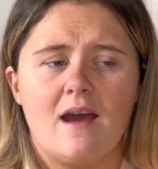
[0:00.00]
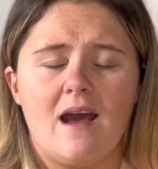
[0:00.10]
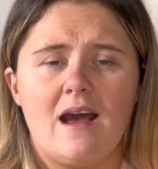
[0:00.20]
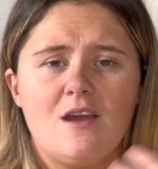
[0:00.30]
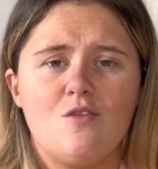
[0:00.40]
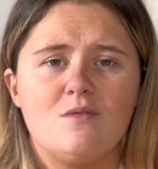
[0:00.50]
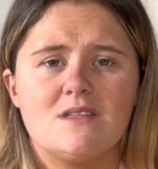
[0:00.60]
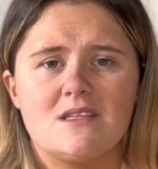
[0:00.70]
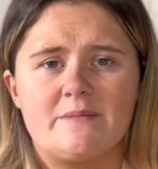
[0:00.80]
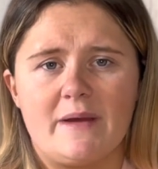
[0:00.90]
I always
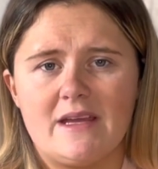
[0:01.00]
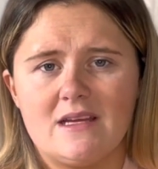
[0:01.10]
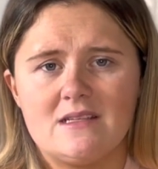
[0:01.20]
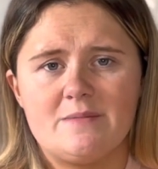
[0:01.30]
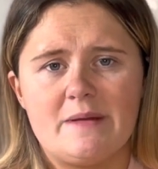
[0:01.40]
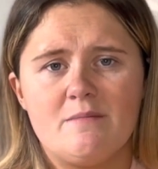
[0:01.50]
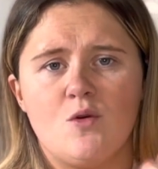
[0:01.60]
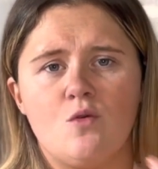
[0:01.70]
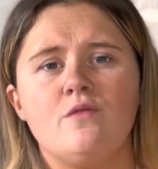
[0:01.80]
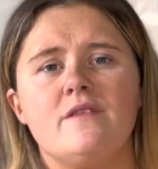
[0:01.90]
aspired to be
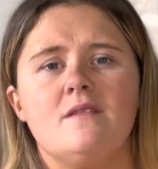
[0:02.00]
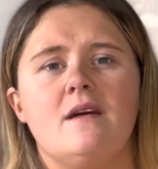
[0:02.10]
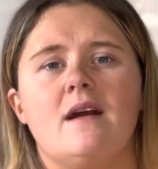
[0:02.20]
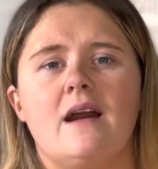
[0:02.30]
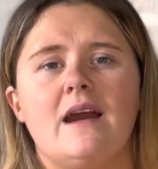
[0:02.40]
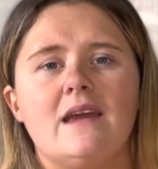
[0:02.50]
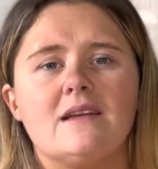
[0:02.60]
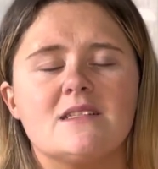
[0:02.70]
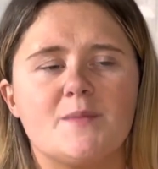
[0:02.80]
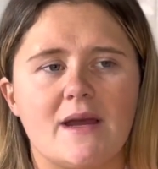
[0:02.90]
more than that. I
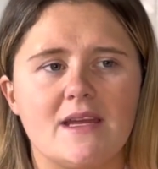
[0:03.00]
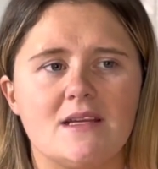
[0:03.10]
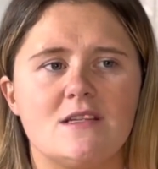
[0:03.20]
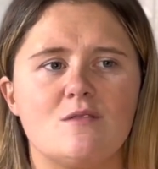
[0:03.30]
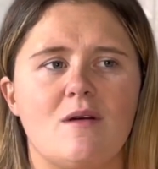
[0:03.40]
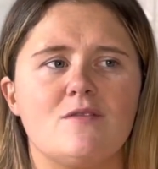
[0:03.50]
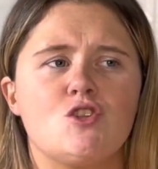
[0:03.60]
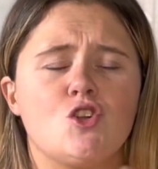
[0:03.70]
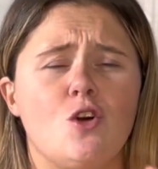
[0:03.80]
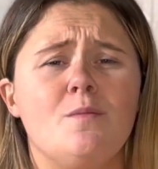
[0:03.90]
aspired to have a
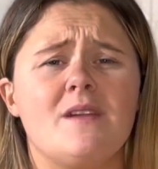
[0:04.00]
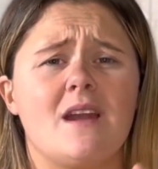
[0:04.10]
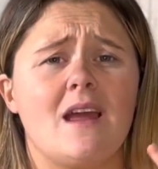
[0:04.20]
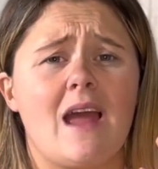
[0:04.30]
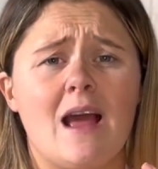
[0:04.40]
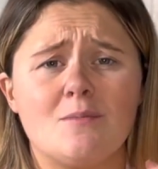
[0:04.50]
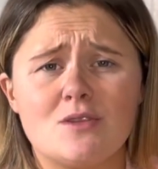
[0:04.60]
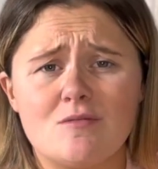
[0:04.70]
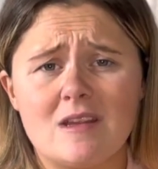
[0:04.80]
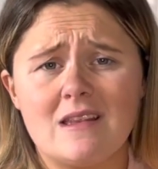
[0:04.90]
job that I
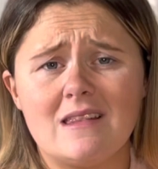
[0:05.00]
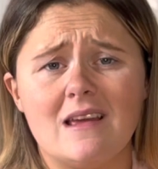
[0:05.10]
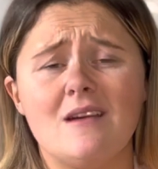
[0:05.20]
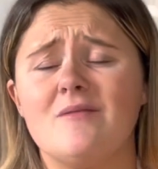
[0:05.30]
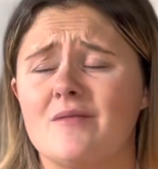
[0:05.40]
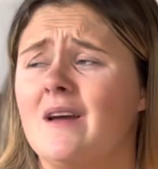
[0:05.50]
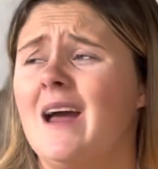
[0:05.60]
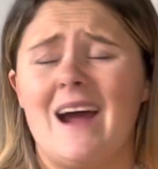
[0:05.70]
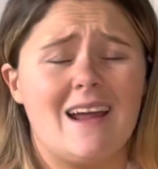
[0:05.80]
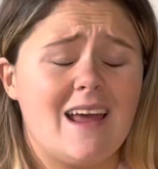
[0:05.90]
absolutely love.
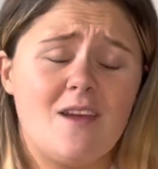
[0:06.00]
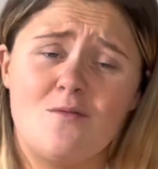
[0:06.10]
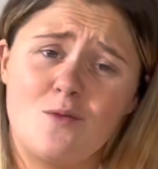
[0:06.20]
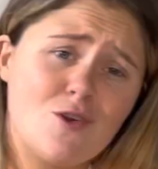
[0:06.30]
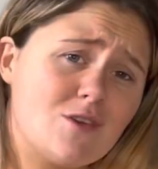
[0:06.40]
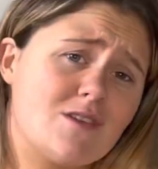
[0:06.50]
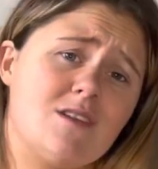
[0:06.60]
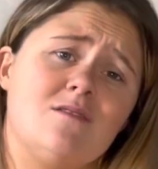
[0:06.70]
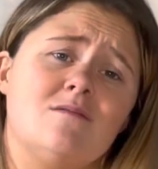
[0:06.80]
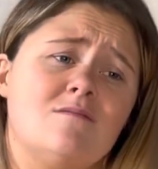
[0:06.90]
And I've worked
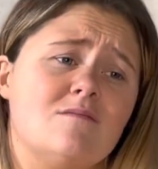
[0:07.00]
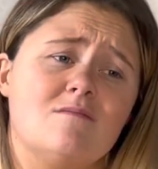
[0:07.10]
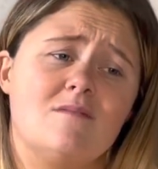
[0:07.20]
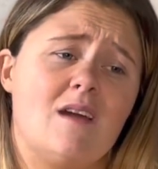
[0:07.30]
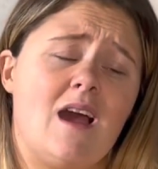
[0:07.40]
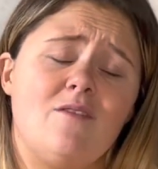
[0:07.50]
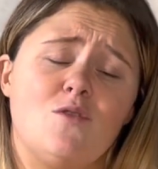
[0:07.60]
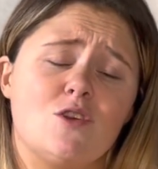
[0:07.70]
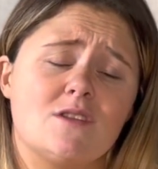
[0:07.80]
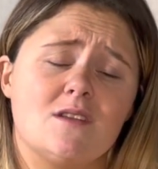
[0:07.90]

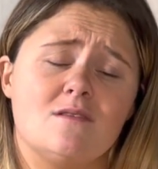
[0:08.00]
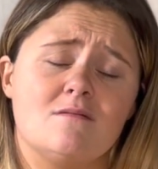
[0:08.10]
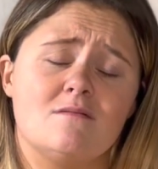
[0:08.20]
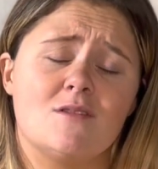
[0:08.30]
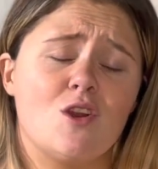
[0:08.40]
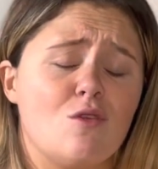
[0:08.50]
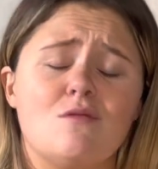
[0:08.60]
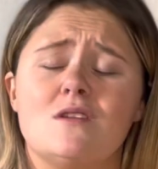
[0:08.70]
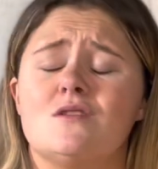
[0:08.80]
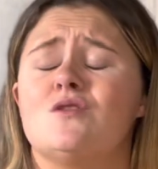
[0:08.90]
in
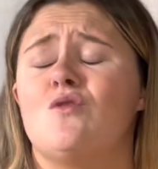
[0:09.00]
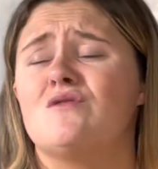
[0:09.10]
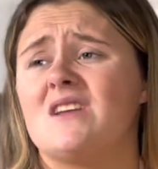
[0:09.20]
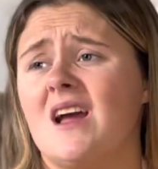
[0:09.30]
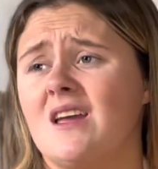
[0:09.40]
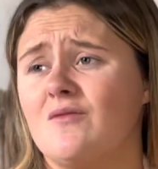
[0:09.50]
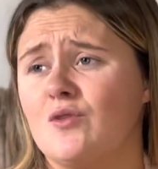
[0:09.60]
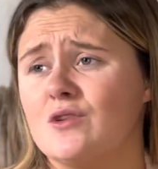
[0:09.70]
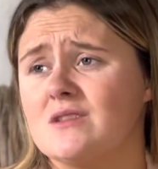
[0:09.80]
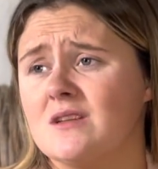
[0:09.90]
clothing stores. I have
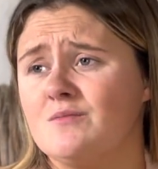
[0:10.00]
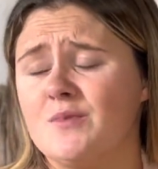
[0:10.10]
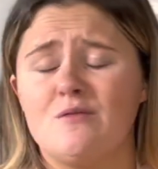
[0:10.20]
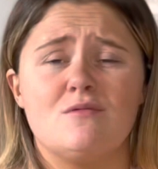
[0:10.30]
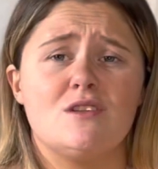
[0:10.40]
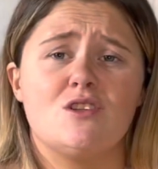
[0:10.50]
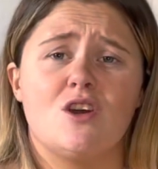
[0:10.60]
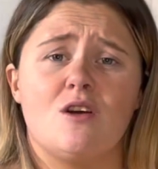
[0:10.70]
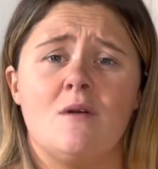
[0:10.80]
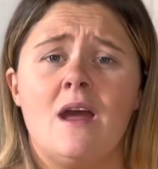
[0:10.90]
worked in beauty
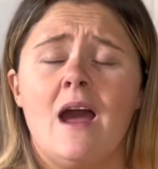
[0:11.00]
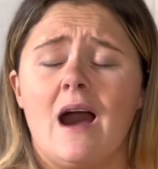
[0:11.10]
shop.